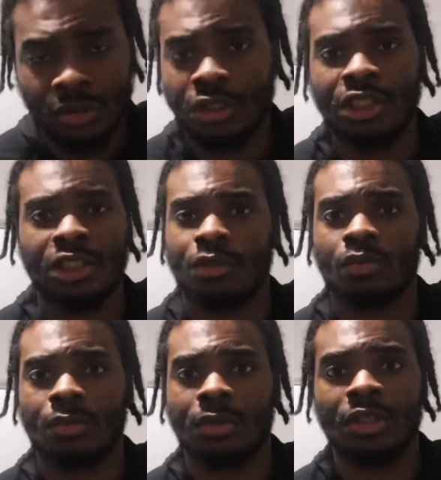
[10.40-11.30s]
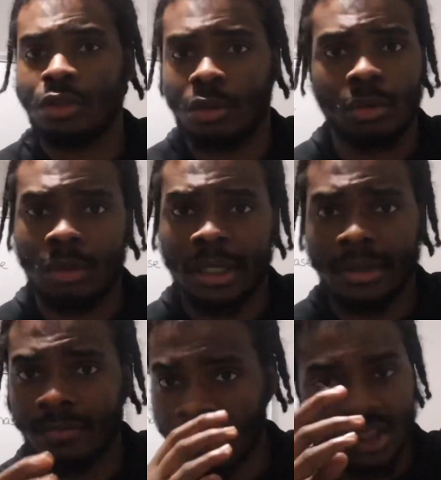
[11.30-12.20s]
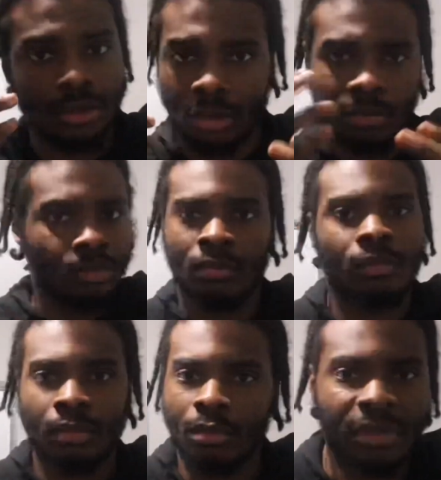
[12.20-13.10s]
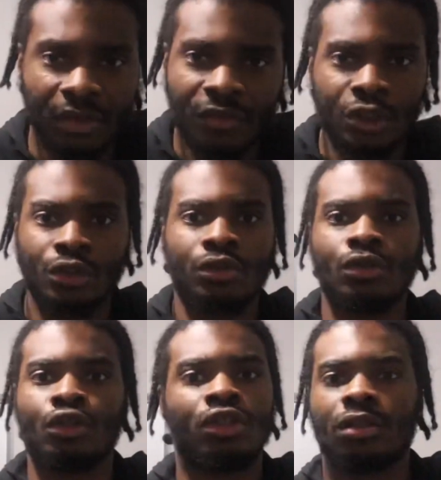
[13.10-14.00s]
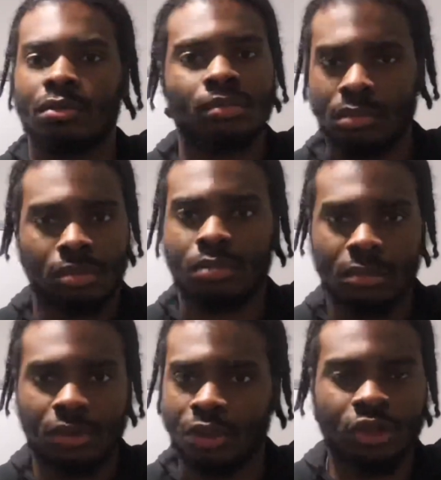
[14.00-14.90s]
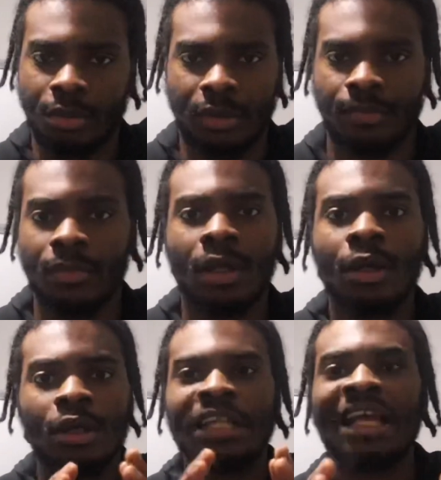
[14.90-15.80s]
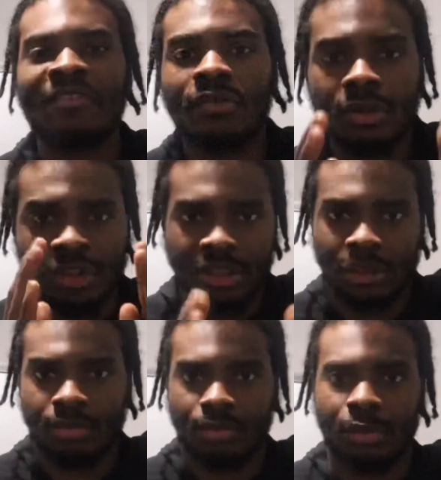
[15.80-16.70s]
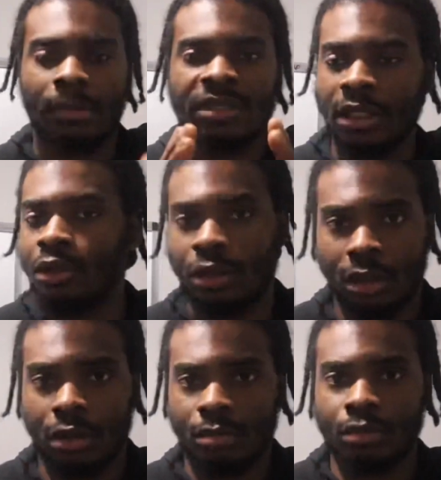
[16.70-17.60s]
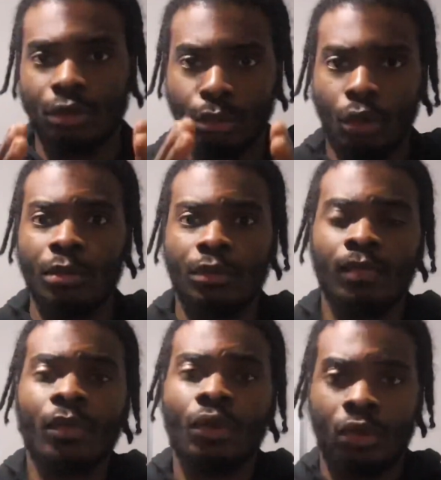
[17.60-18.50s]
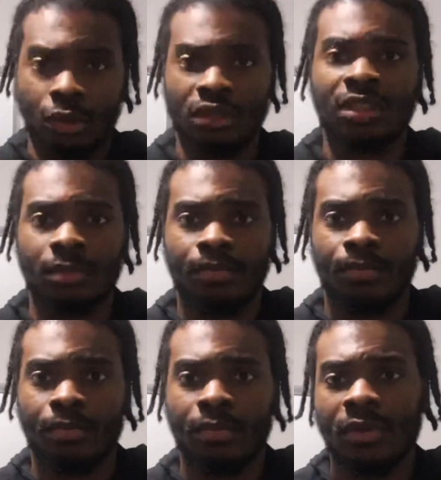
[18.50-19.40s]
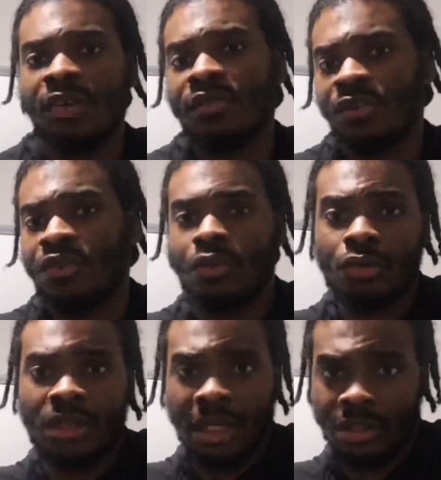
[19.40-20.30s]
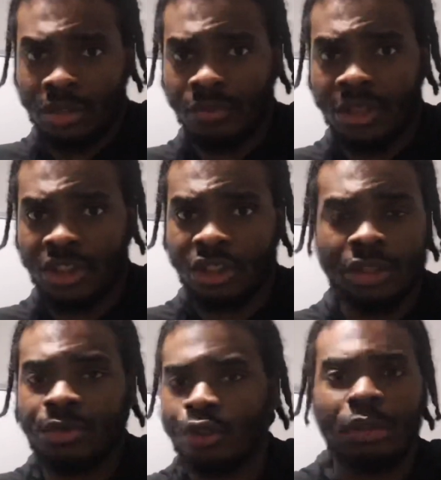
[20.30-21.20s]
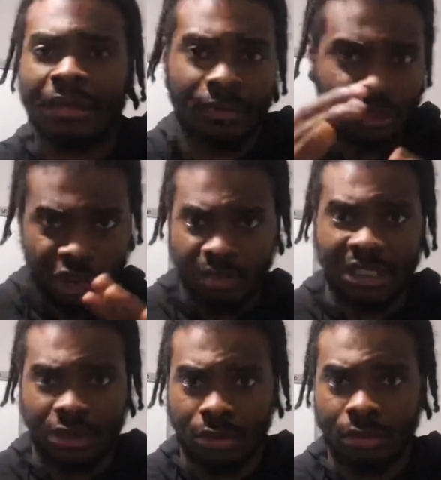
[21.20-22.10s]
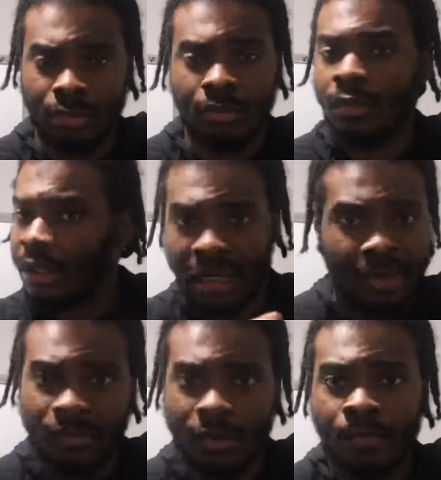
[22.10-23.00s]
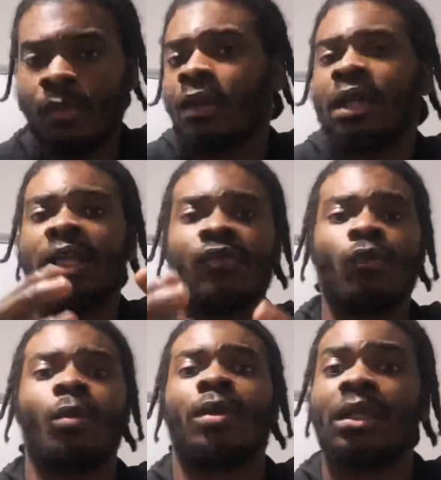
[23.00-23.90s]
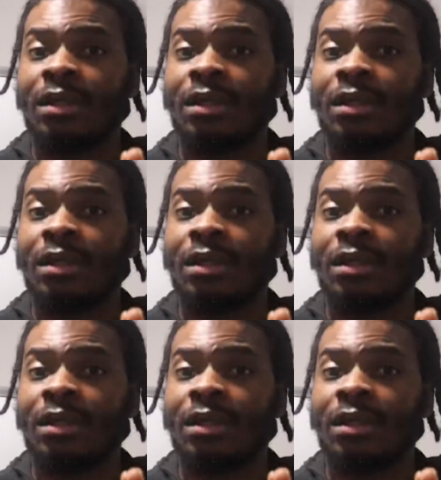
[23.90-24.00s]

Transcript: chase a woman in your whole life. It's not beneficial to you, just stop it. Never simp. I'm telling you now, the moment you simp, even if you do get into the relationship, she'll never respect you, ever. And if a woman